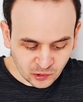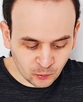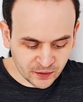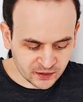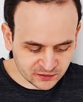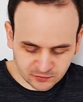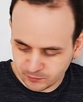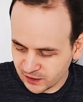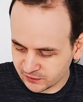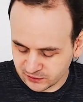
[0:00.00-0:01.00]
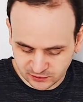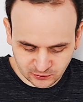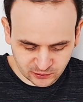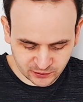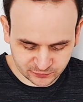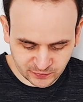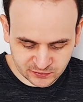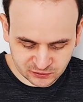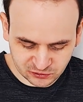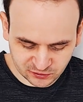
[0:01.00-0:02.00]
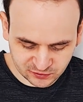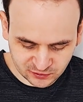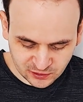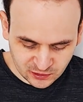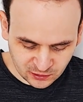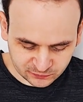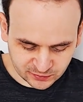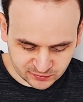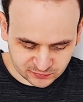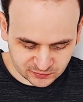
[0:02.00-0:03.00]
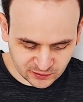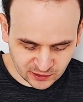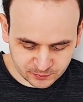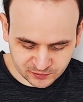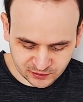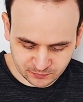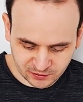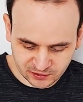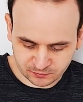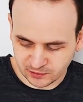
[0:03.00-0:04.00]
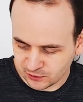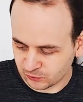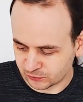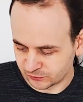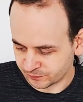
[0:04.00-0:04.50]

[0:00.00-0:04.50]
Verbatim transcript: why not combine the, all the advantages of these three hubs and make my own?